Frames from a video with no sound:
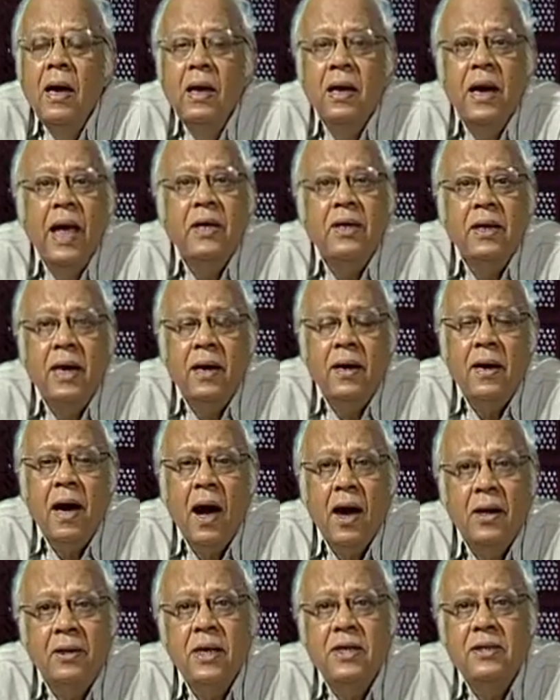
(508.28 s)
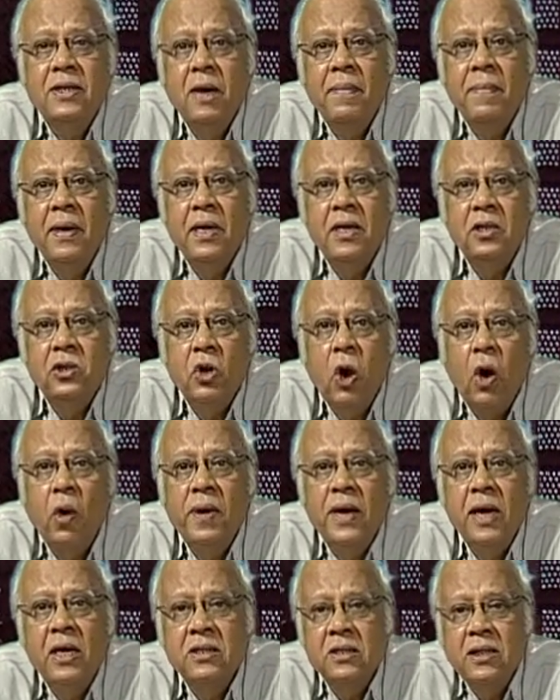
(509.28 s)
Later, other German
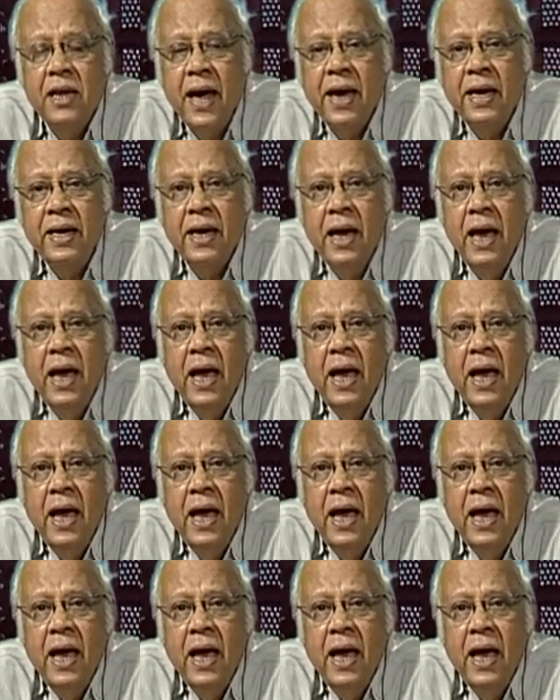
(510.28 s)
historians like